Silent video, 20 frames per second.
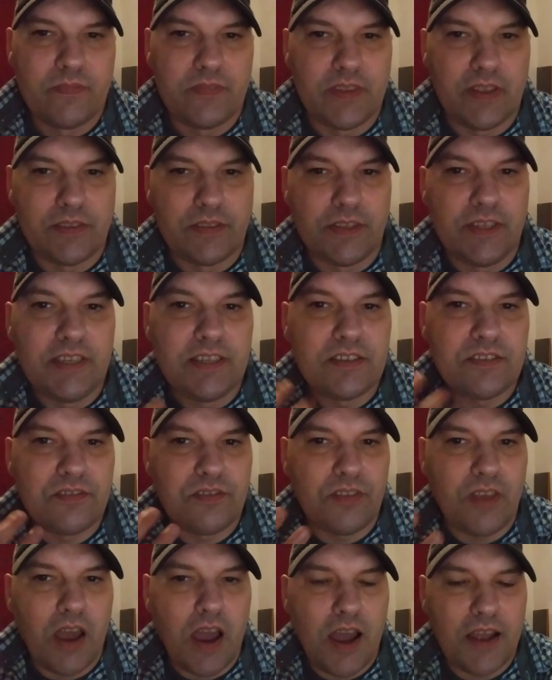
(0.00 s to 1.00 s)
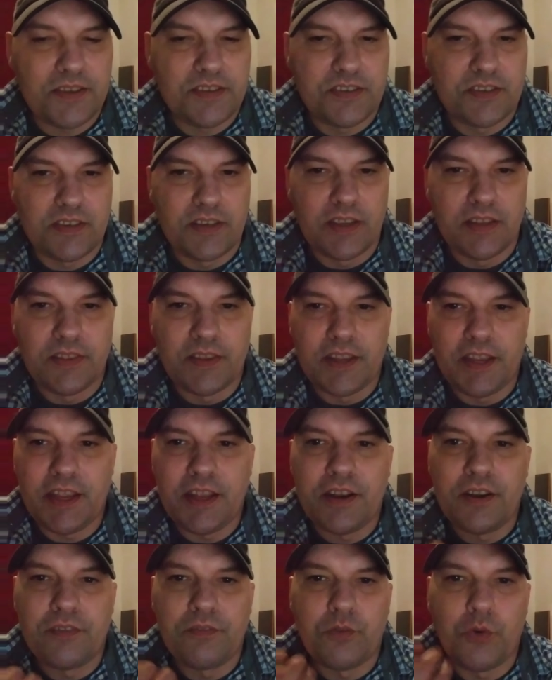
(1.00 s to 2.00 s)
that these thoughts and the
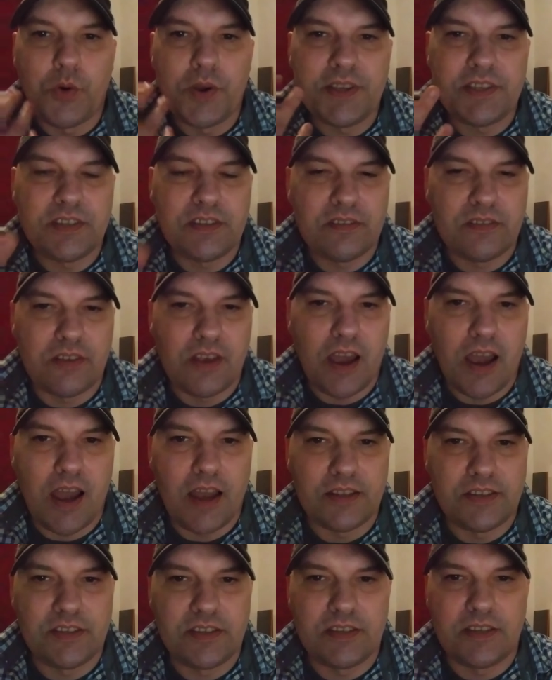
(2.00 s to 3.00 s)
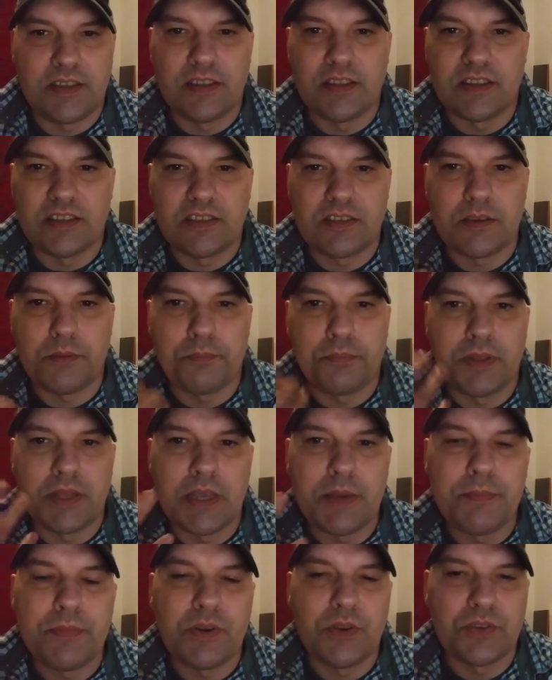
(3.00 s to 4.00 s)
inner voice thoughts and the
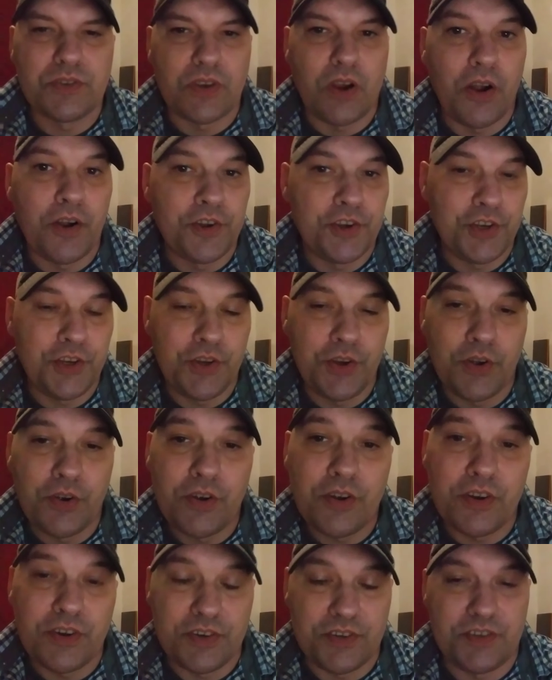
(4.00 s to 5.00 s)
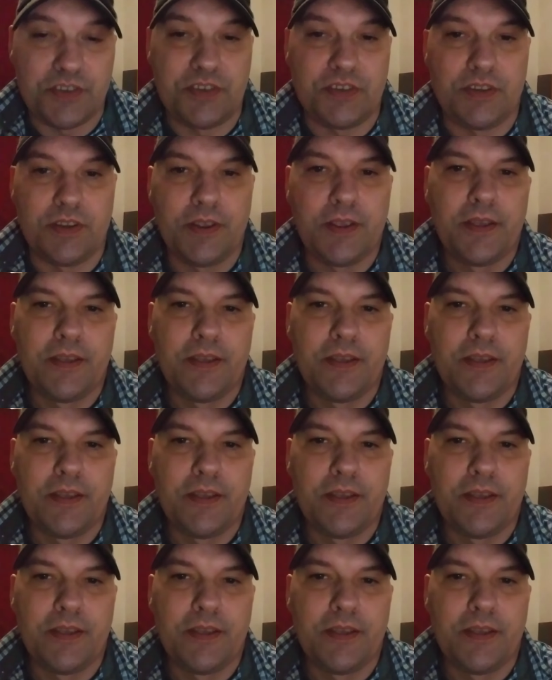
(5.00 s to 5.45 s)
subliminals aren't yours,